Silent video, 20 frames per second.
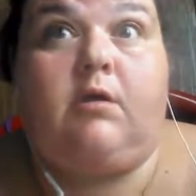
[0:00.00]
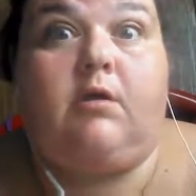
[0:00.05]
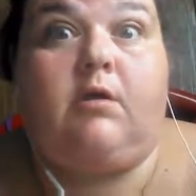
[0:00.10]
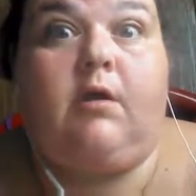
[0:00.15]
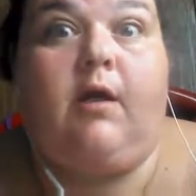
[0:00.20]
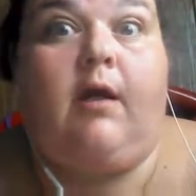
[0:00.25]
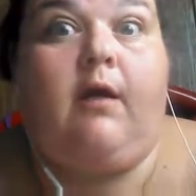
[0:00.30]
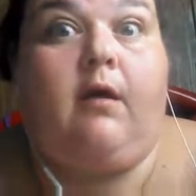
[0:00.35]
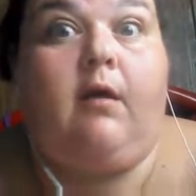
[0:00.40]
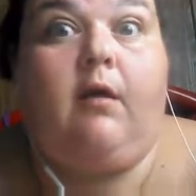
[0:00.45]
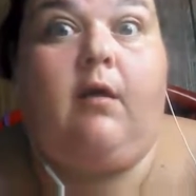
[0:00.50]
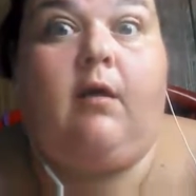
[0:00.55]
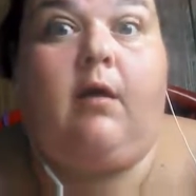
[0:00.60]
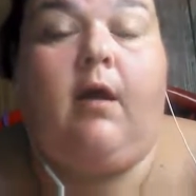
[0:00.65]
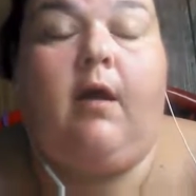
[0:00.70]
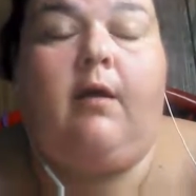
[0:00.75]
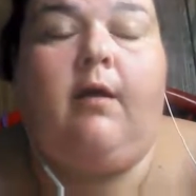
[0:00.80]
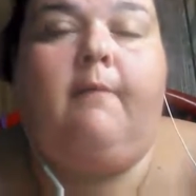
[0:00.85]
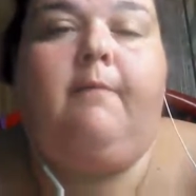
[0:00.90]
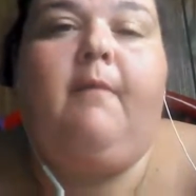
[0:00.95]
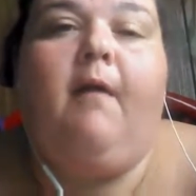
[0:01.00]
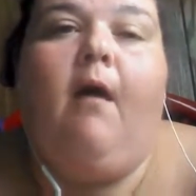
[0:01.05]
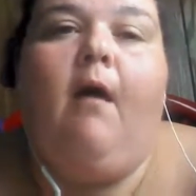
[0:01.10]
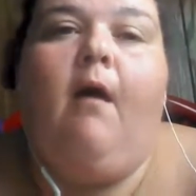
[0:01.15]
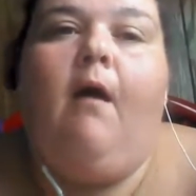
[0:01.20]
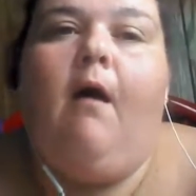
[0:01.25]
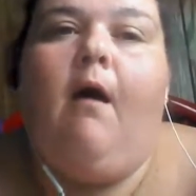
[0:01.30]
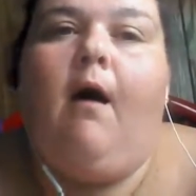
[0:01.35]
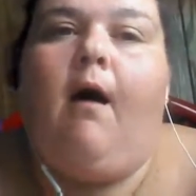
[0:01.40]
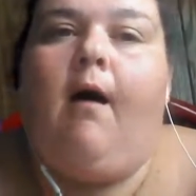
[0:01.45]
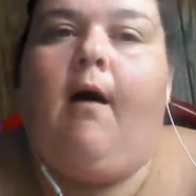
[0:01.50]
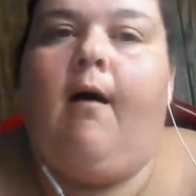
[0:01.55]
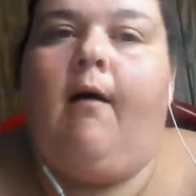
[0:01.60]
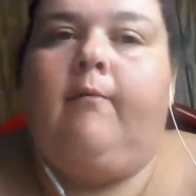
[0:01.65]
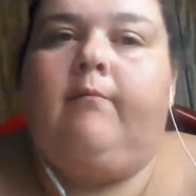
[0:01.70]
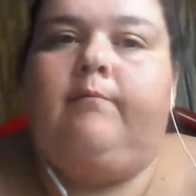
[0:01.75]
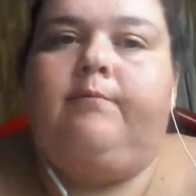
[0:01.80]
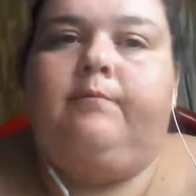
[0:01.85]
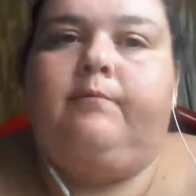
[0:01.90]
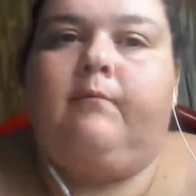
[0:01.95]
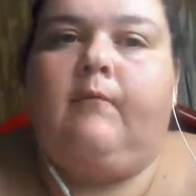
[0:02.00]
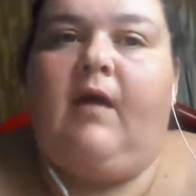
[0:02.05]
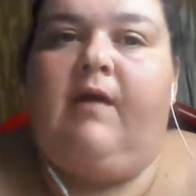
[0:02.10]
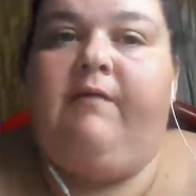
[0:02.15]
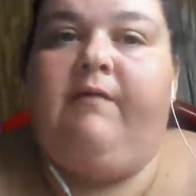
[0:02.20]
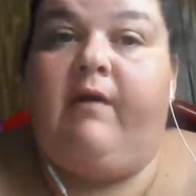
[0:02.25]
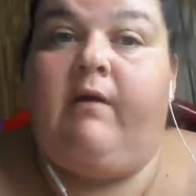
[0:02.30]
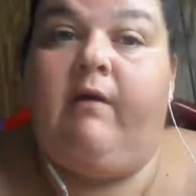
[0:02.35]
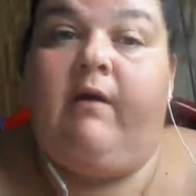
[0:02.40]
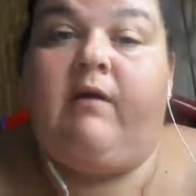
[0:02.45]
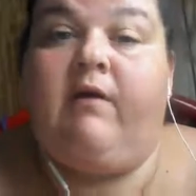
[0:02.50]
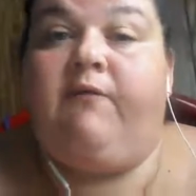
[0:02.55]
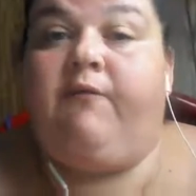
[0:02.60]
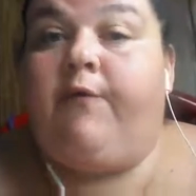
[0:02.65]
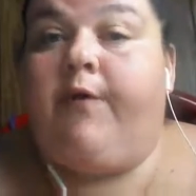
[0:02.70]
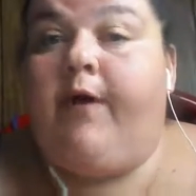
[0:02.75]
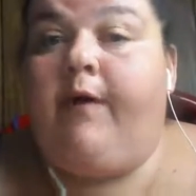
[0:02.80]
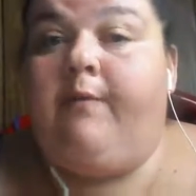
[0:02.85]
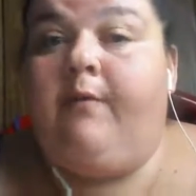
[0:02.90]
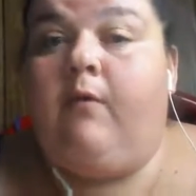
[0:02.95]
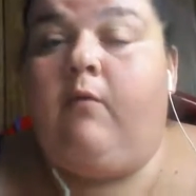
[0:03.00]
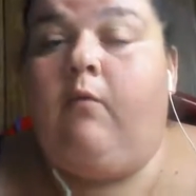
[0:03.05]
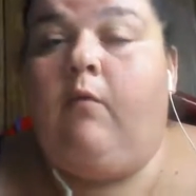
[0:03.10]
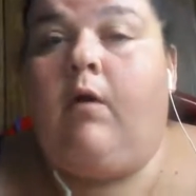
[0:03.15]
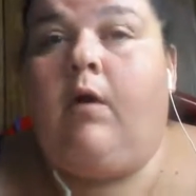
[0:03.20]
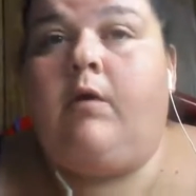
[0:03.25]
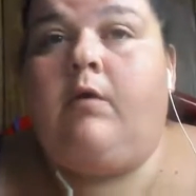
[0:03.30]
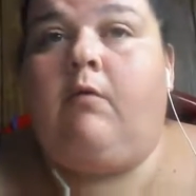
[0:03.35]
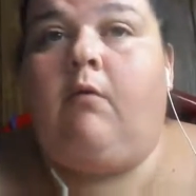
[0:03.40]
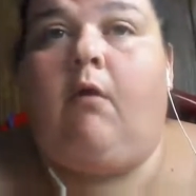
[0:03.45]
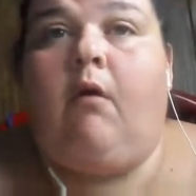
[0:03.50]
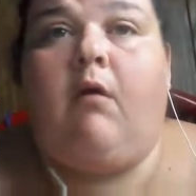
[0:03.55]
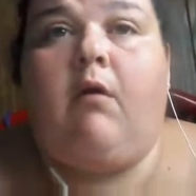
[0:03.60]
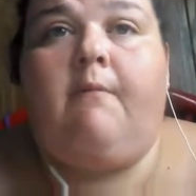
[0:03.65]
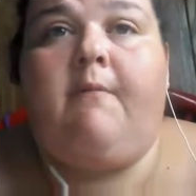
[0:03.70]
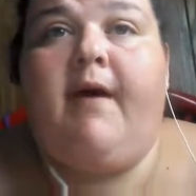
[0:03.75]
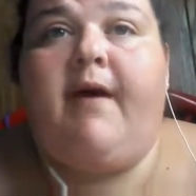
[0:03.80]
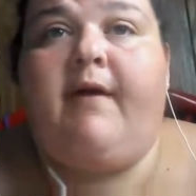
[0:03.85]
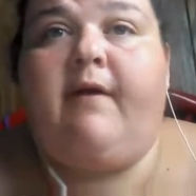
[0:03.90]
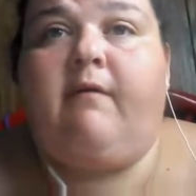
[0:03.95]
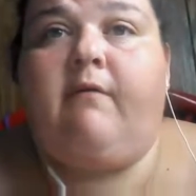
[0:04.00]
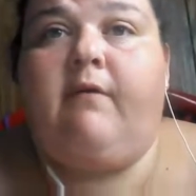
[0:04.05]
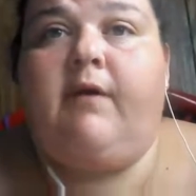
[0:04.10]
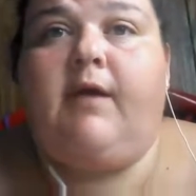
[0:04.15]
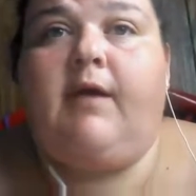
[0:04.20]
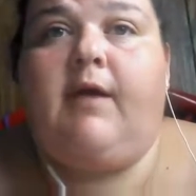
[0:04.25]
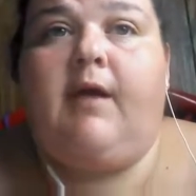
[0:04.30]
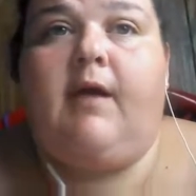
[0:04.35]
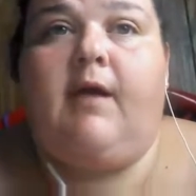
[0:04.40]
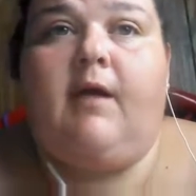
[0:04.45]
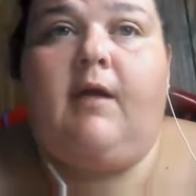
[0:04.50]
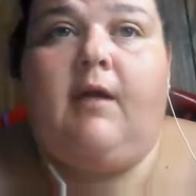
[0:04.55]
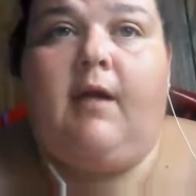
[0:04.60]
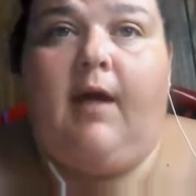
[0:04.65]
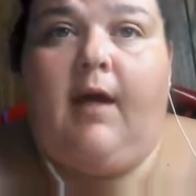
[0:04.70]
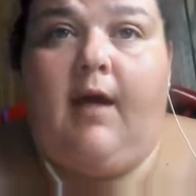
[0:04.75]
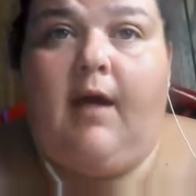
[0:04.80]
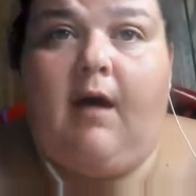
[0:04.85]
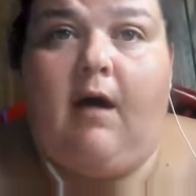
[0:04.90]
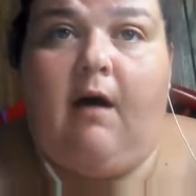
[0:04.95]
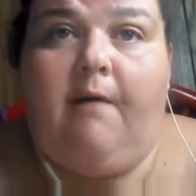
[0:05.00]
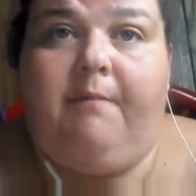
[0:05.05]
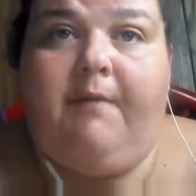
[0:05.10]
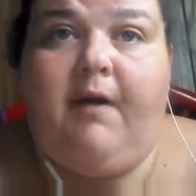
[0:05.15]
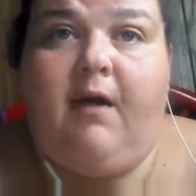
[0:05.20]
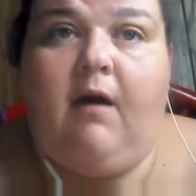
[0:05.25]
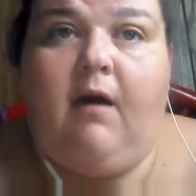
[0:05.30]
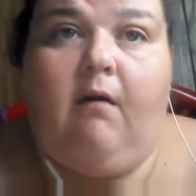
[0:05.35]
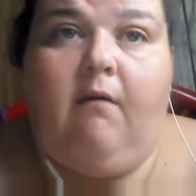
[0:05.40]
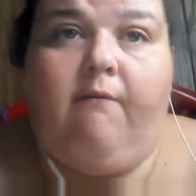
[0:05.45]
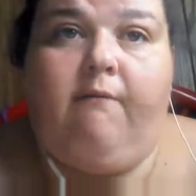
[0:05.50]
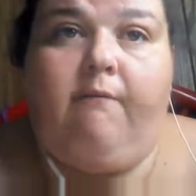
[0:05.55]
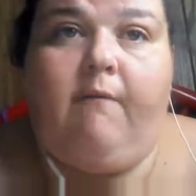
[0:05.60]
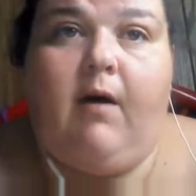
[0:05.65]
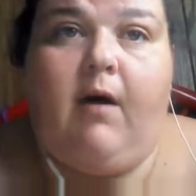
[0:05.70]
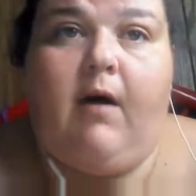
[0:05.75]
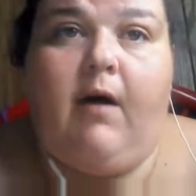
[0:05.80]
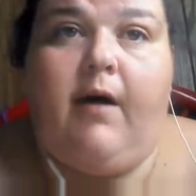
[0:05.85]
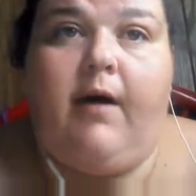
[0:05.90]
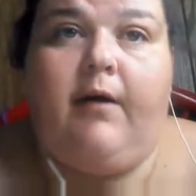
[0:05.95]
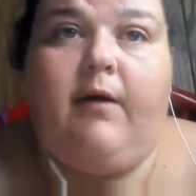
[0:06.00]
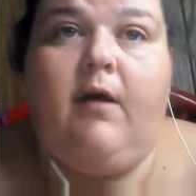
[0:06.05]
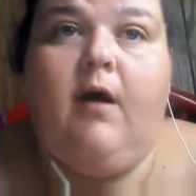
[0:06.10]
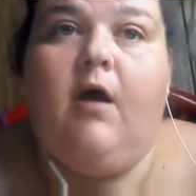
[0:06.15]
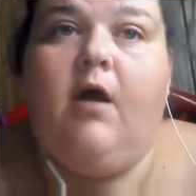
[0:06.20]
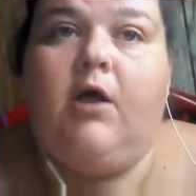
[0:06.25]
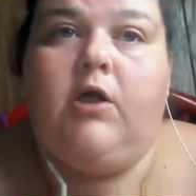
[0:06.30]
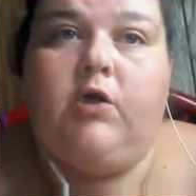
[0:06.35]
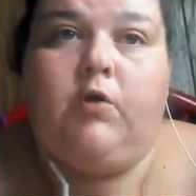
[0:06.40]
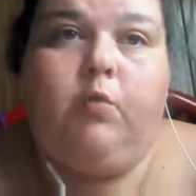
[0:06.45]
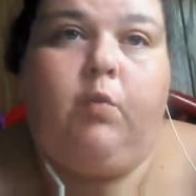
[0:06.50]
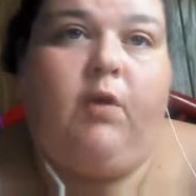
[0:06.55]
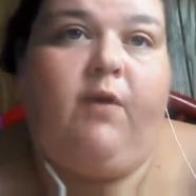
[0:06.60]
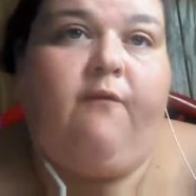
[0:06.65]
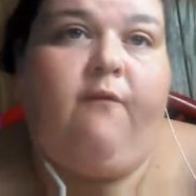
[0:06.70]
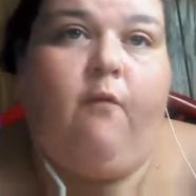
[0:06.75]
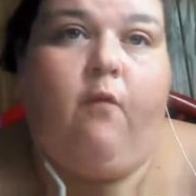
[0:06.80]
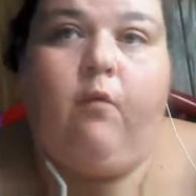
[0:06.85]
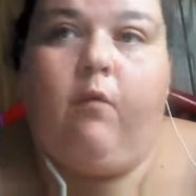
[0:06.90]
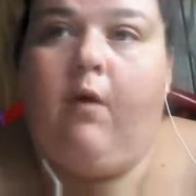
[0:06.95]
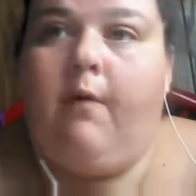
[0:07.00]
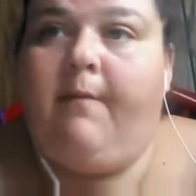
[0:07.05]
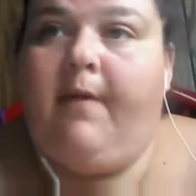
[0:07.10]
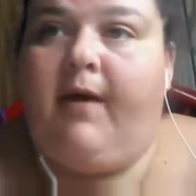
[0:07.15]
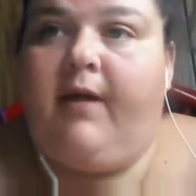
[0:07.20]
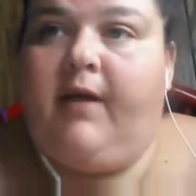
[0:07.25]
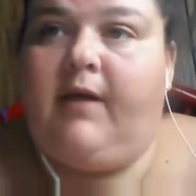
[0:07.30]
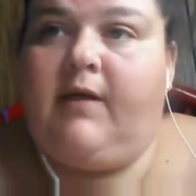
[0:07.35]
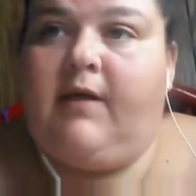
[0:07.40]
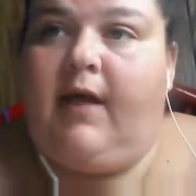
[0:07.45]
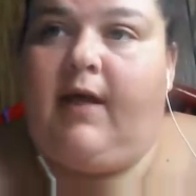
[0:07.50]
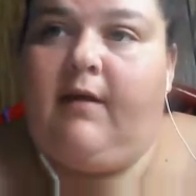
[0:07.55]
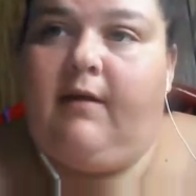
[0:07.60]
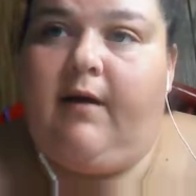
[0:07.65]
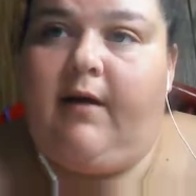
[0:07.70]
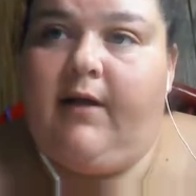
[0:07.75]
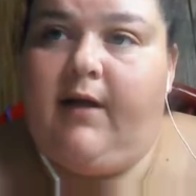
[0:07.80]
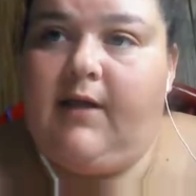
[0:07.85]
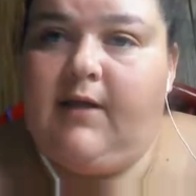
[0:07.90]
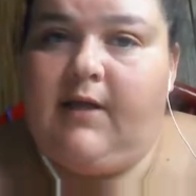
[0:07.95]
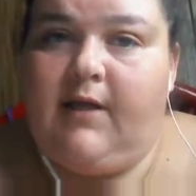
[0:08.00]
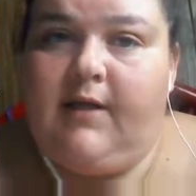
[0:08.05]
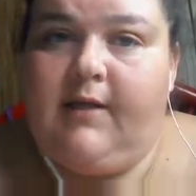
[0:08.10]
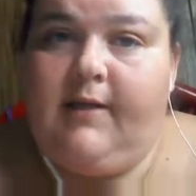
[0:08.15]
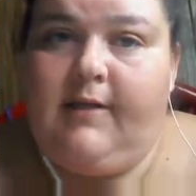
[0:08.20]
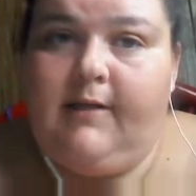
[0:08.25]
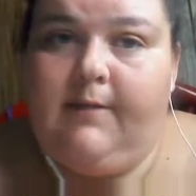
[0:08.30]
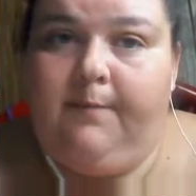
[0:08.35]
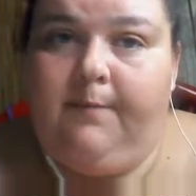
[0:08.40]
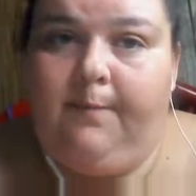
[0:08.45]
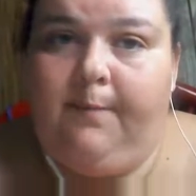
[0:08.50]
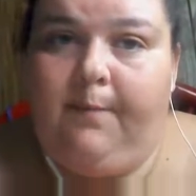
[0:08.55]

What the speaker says: Yeah, you can get the idea. If you click the free ebook one, you'll automatically get a copy of my 24 romantic date night ideas.